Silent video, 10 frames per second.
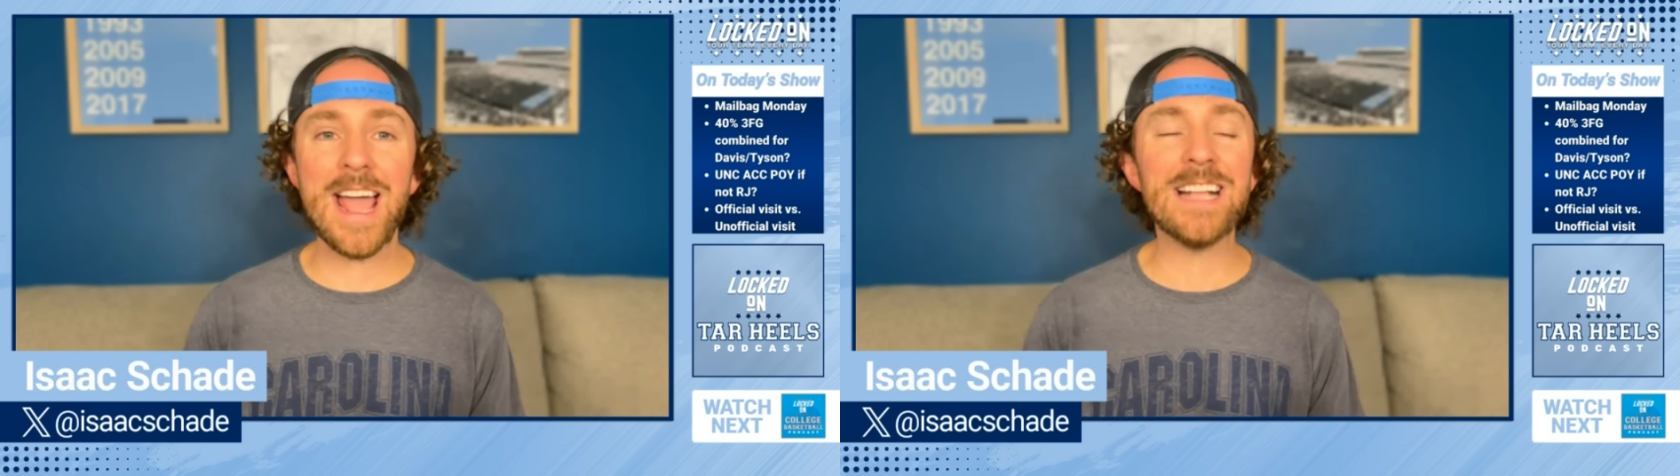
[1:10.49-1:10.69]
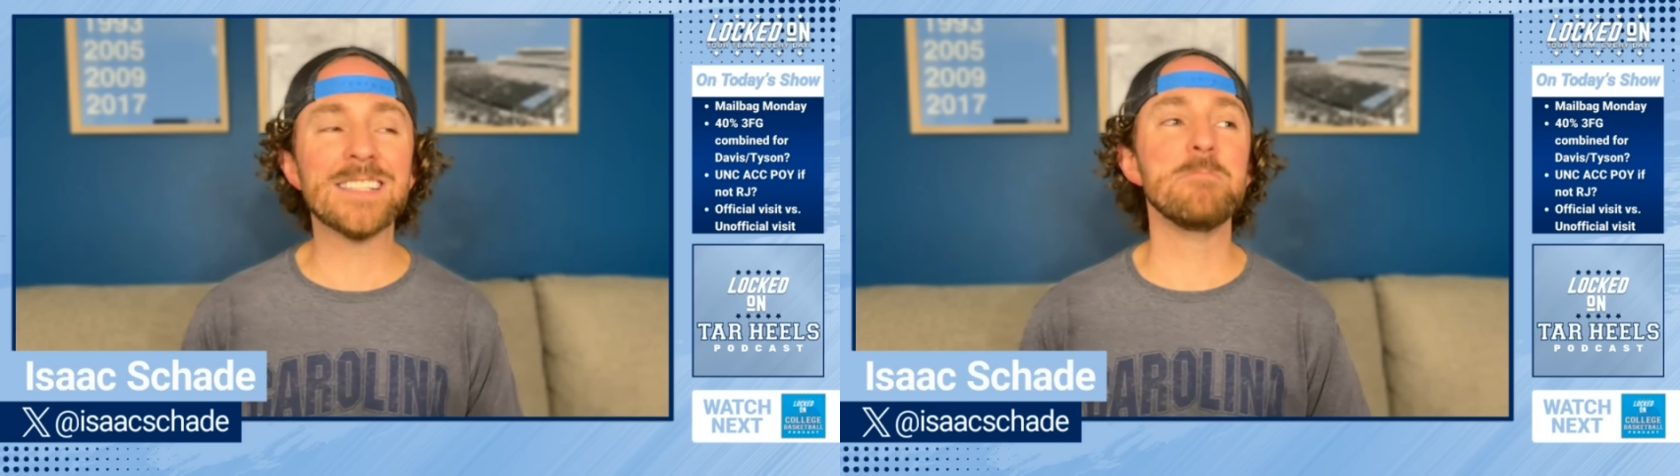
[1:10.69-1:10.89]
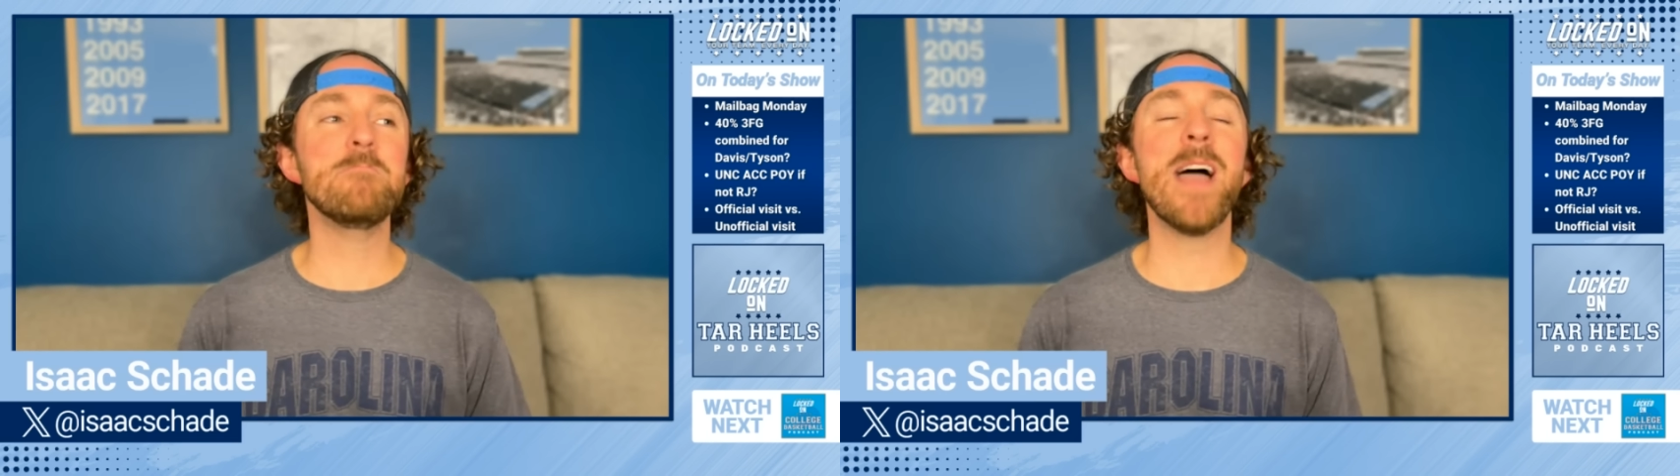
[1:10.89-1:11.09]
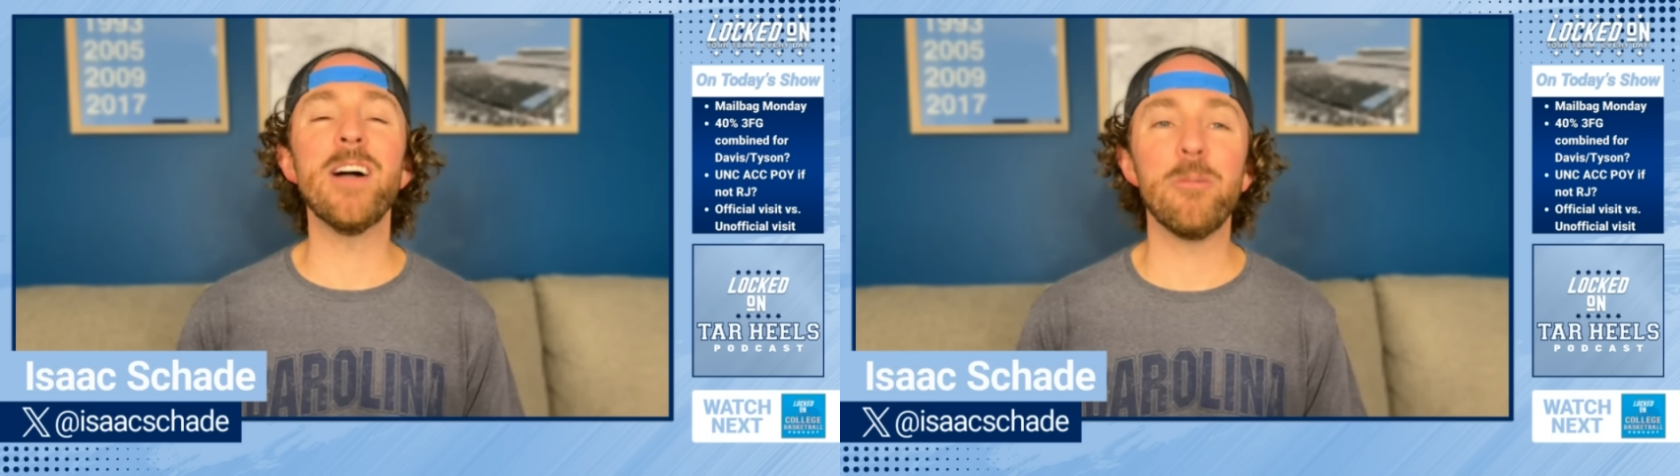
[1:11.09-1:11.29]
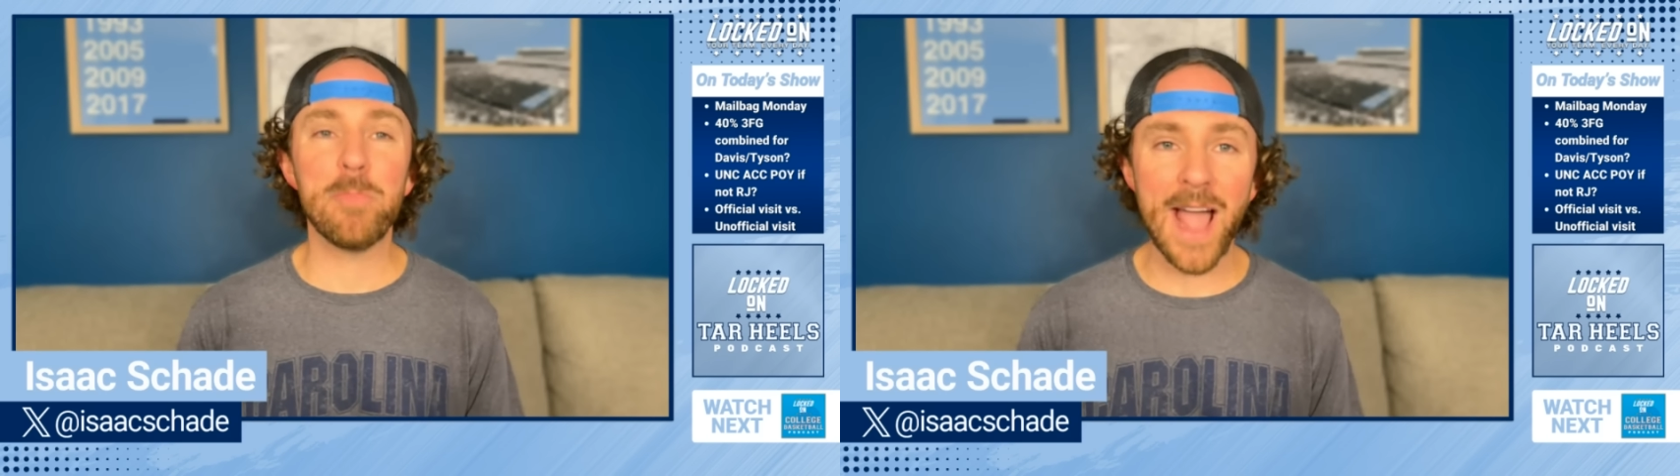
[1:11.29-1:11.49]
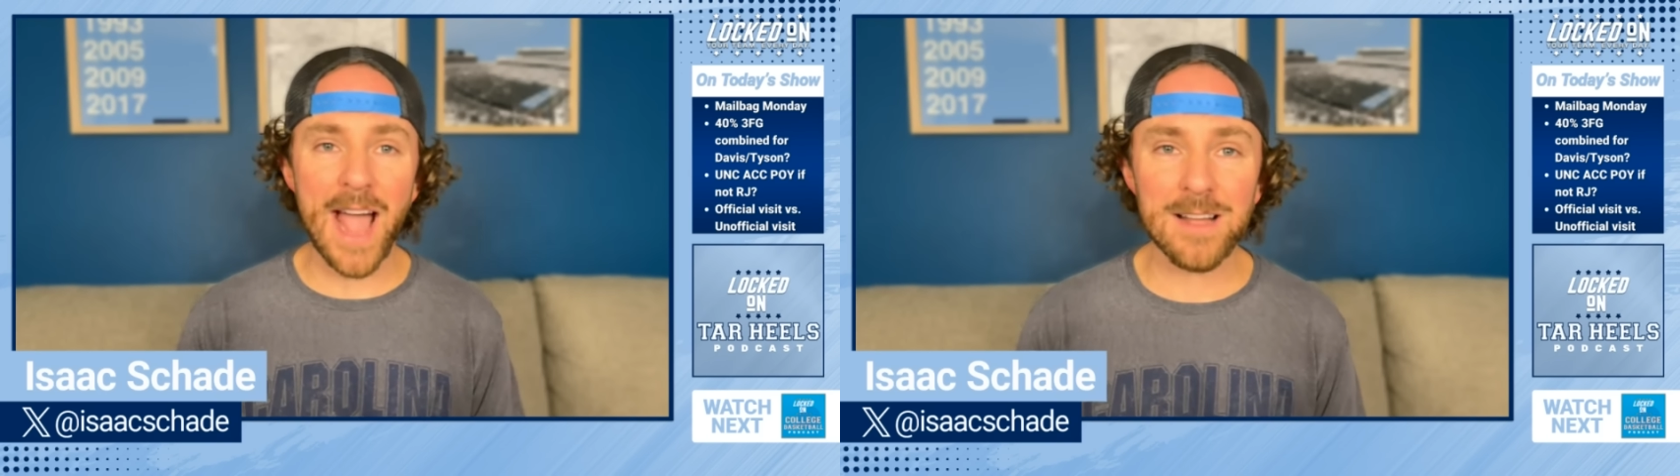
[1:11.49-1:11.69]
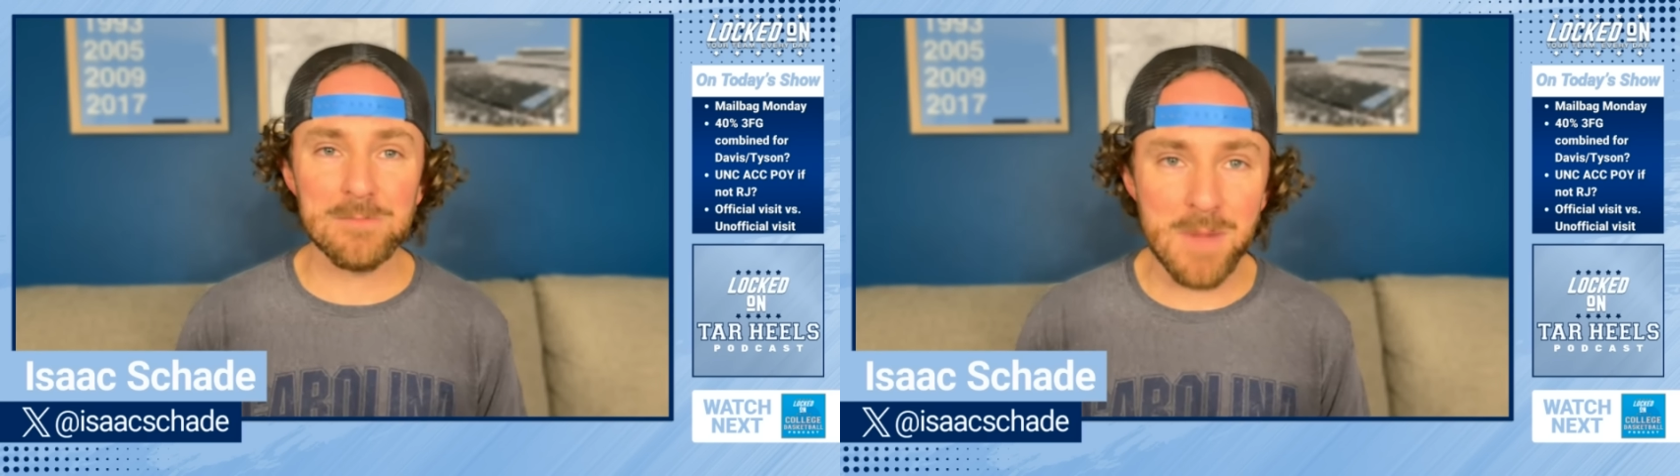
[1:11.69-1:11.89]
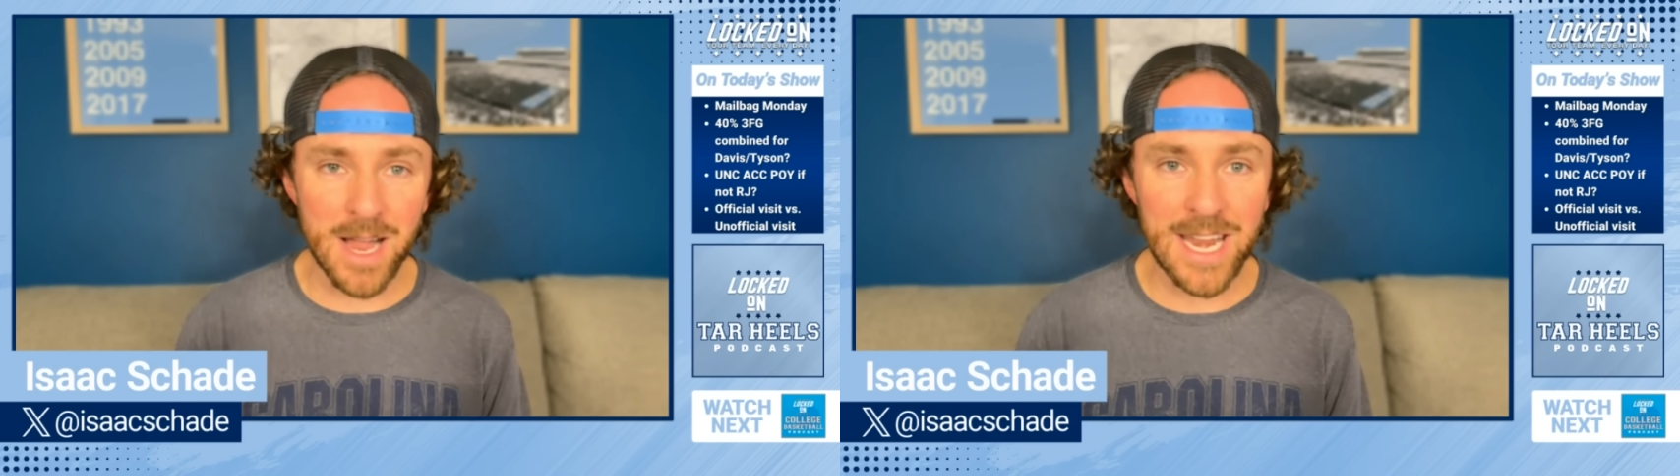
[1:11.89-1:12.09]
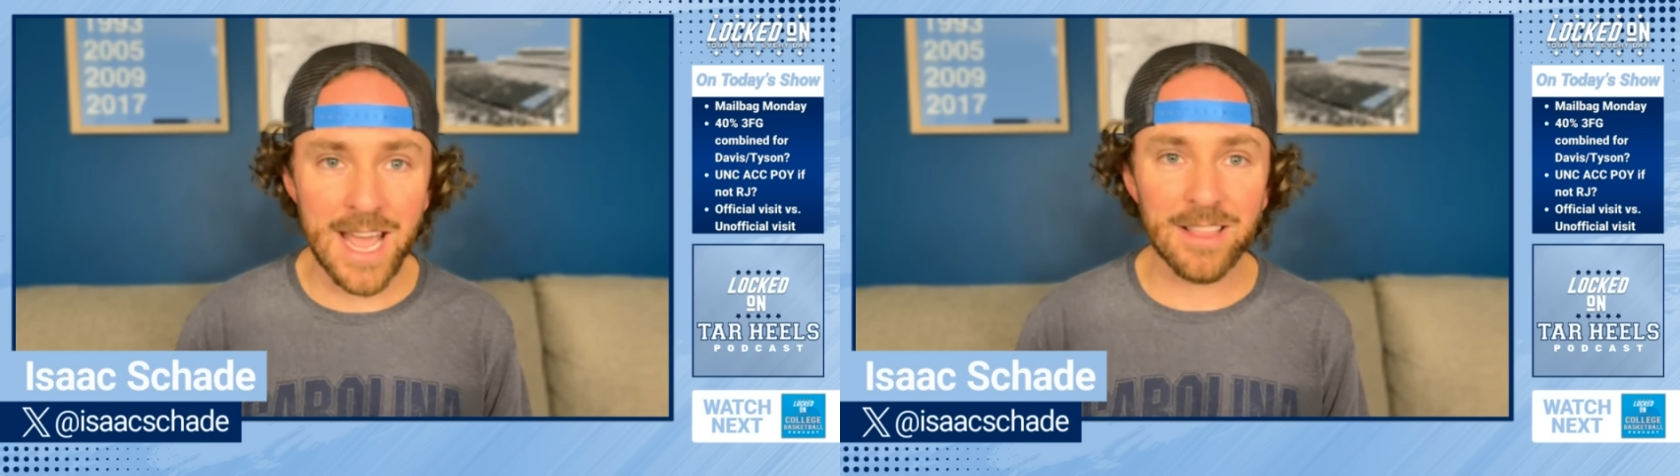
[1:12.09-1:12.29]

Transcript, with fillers: it's Mailbag Monday.